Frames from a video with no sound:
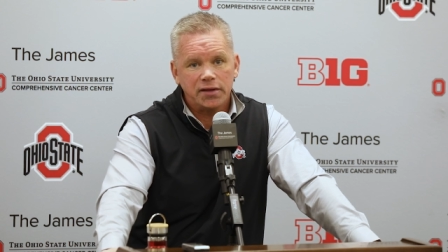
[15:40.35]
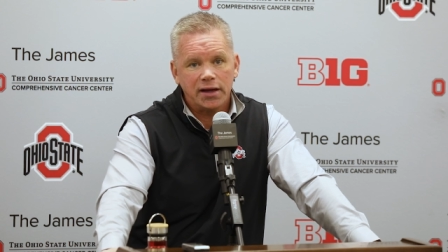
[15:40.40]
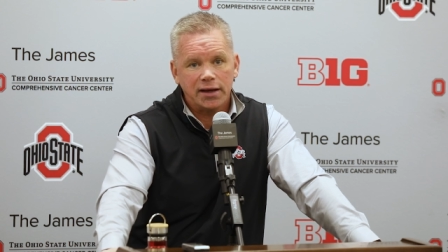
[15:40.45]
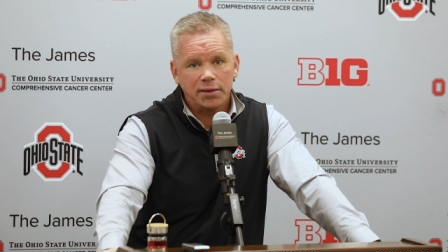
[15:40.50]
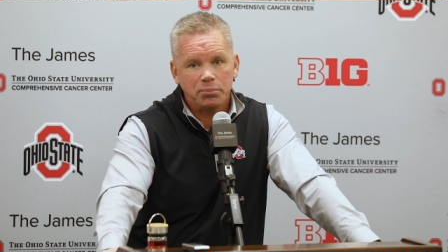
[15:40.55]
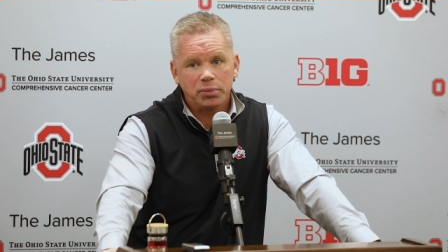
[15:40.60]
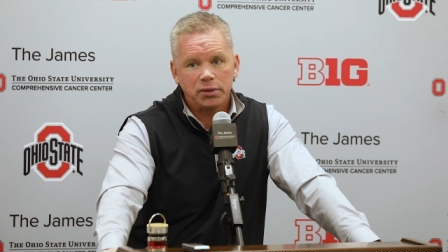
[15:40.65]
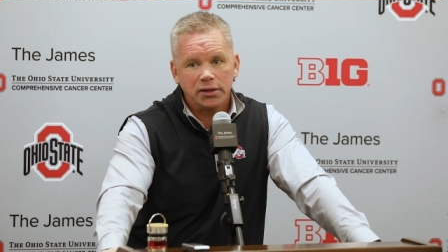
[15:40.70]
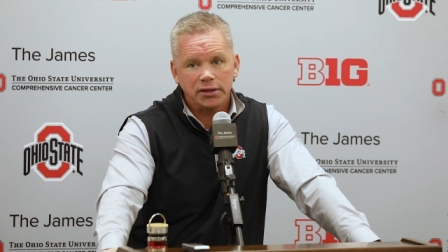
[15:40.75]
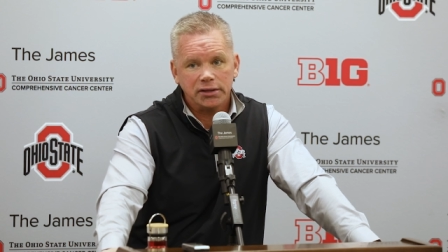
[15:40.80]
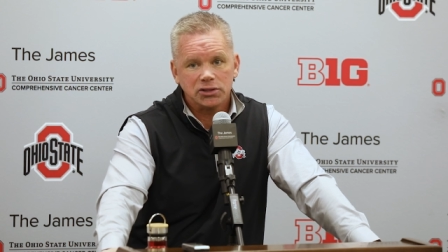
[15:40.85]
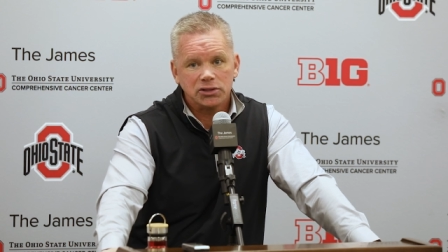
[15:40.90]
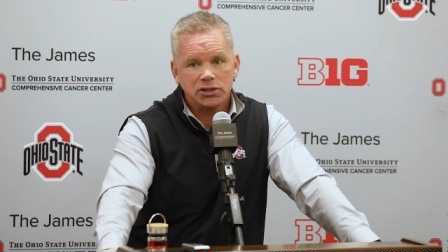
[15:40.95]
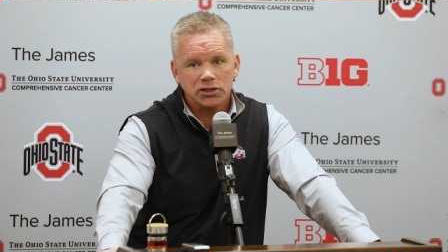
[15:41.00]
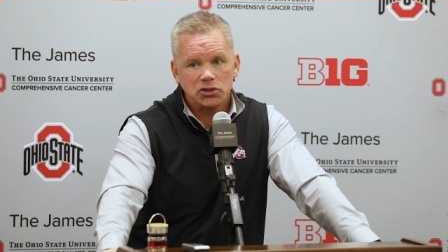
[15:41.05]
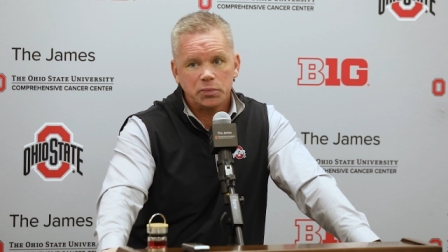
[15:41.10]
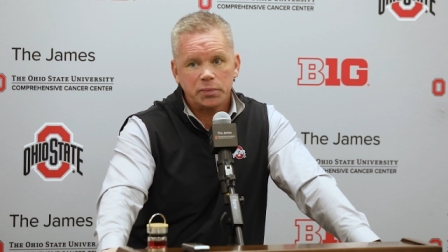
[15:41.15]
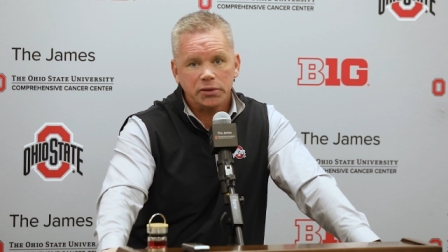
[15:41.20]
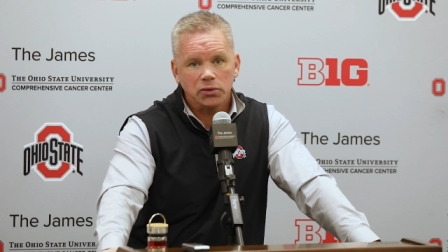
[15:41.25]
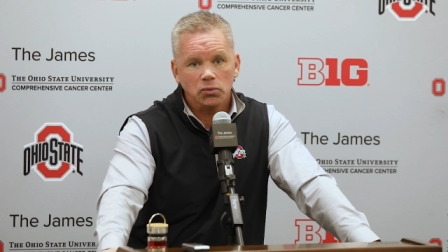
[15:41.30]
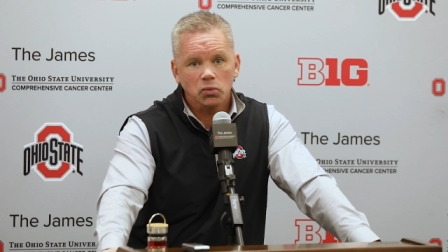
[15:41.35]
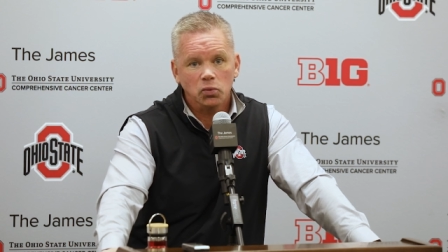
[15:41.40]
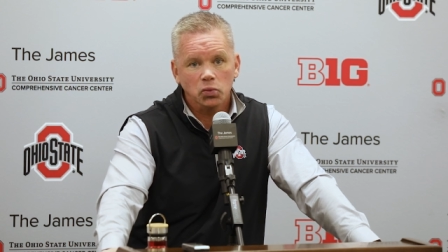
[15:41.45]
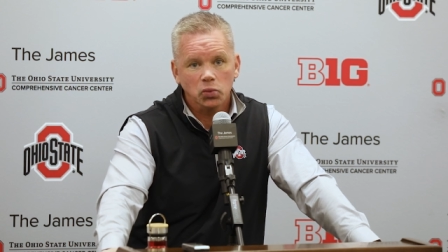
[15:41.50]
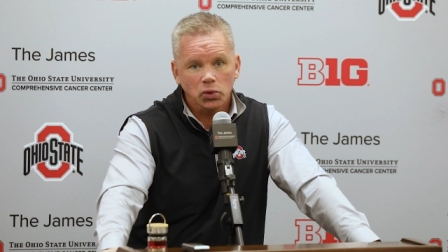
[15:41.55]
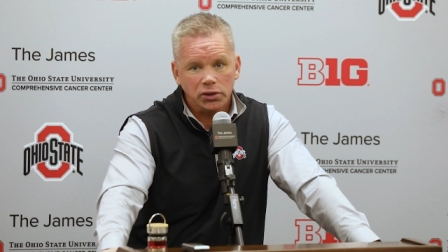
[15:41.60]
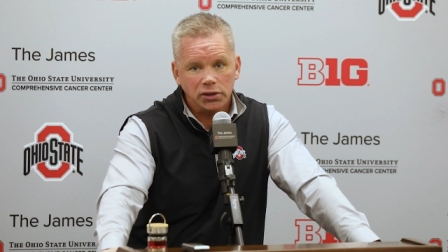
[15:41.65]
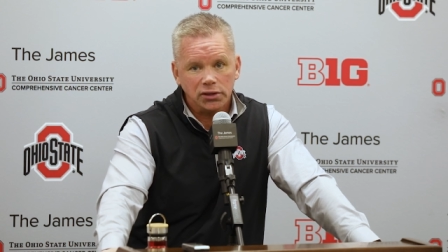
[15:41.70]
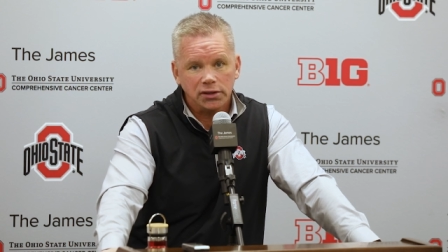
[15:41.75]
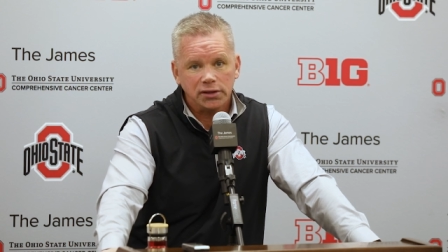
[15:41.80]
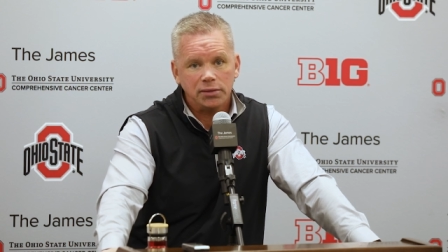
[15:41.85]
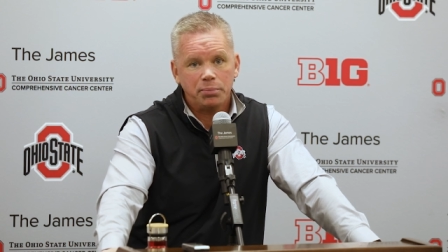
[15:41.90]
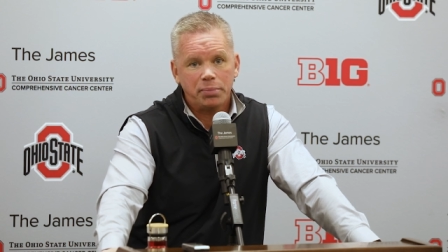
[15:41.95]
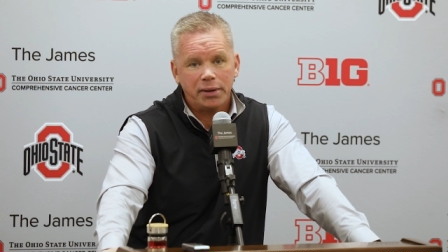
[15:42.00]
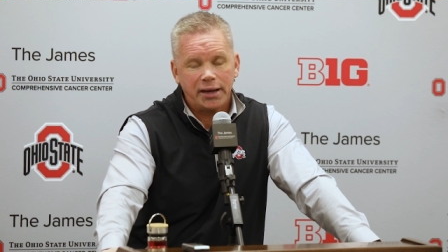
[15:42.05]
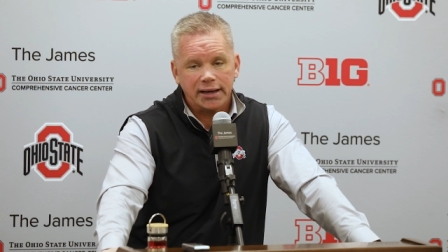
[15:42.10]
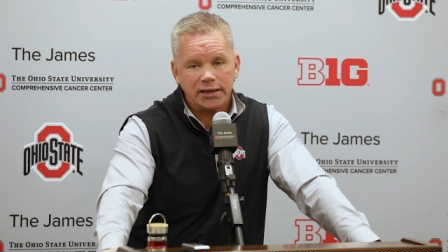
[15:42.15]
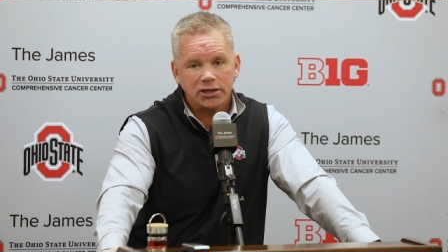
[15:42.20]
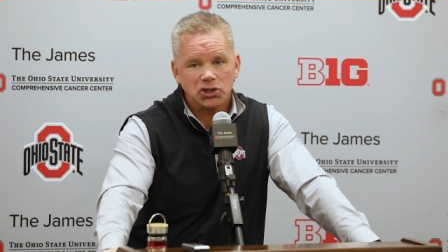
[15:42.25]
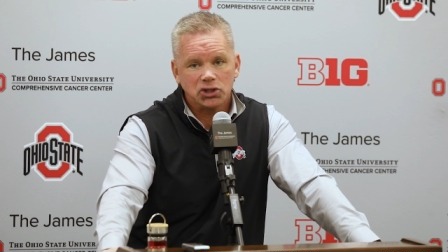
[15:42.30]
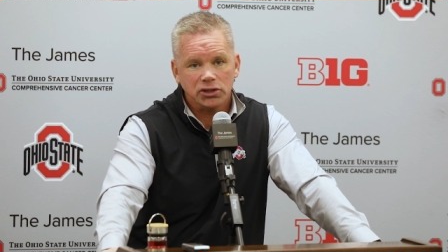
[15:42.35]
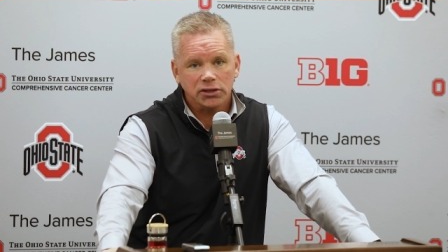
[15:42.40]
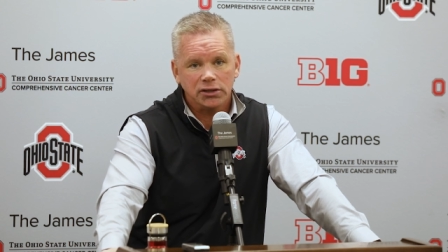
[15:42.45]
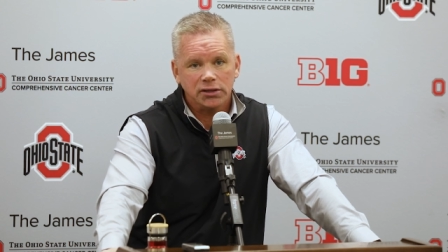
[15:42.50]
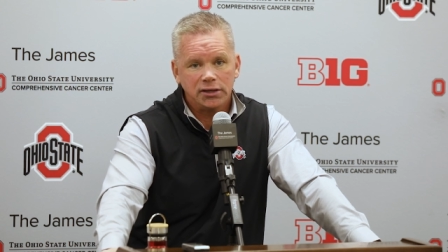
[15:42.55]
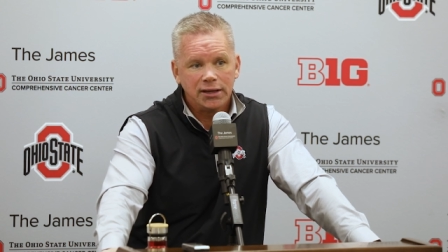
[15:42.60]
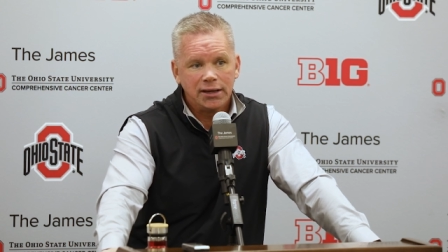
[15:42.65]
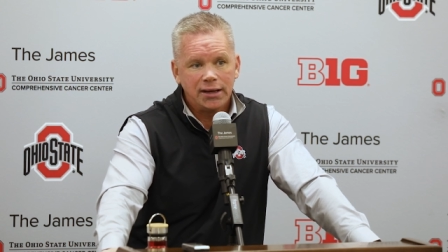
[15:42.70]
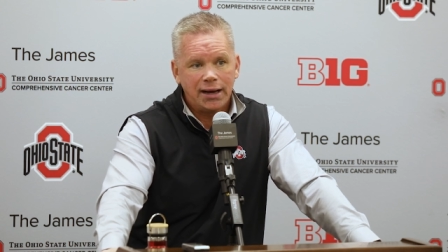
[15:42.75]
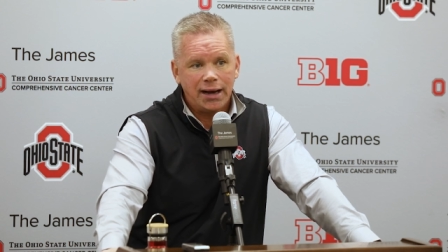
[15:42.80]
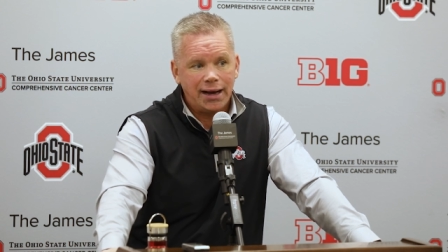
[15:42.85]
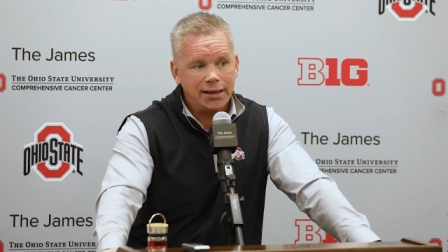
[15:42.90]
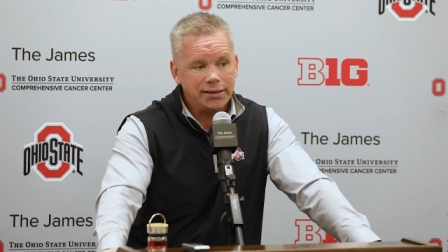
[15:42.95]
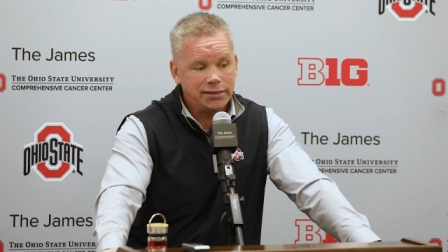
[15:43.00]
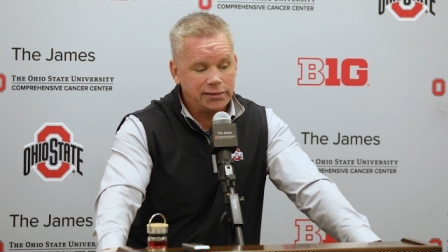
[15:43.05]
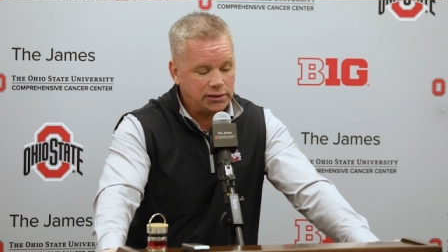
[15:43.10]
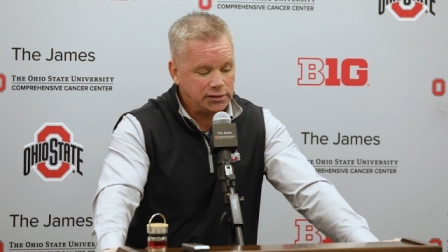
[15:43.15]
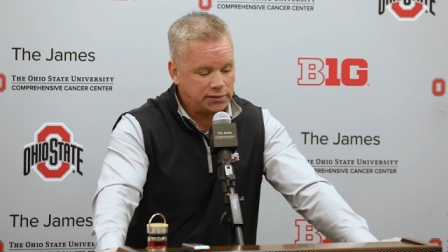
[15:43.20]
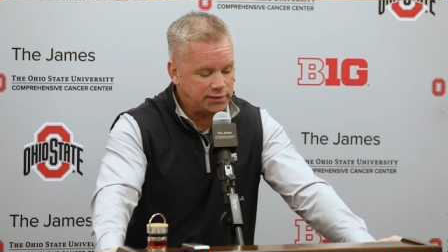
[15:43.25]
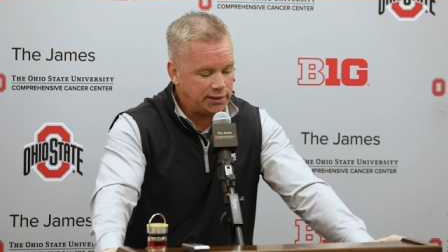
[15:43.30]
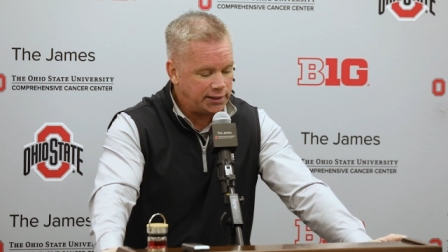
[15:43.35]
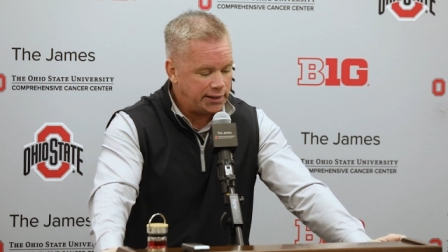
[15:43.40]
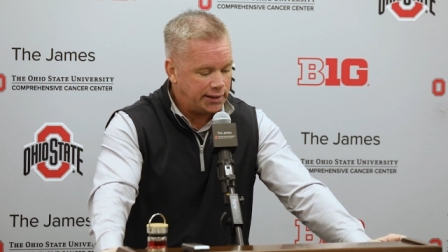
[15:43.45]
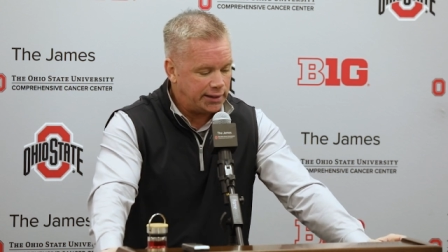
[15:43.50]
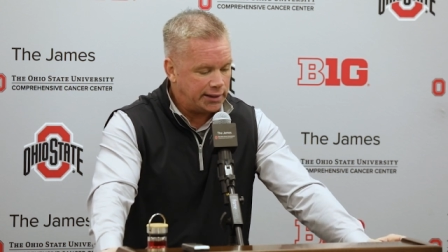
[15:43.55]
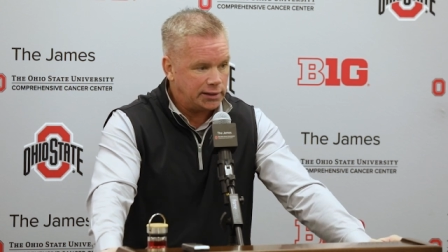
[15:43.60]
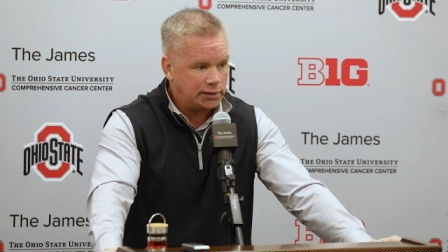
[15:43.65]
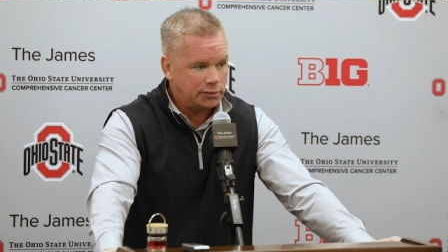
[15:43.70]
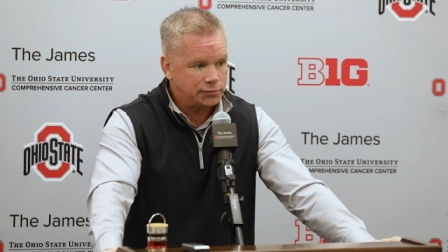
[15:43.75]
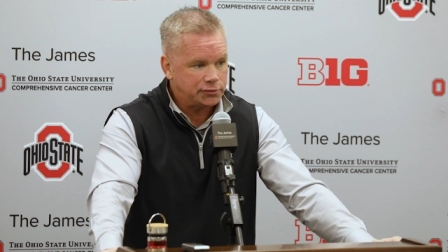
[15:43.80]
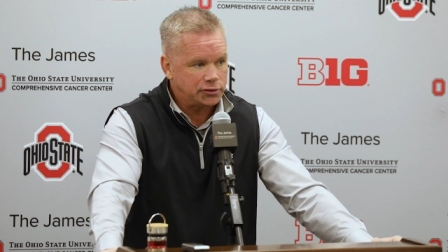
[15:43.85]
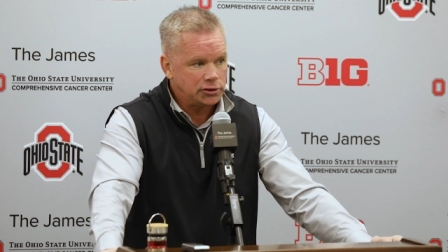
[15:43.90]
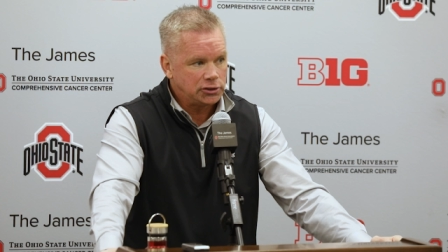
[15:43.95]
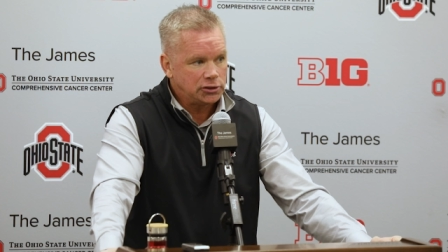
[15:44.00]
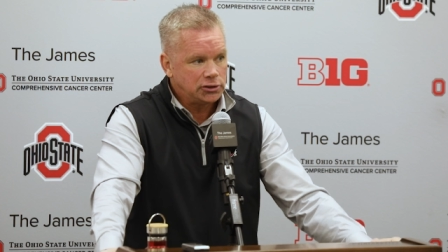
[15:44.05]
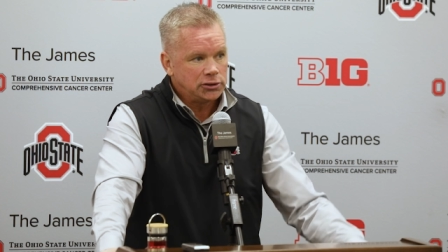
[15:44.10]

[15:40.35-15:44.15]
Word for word: that place has been really passionate. I think they have,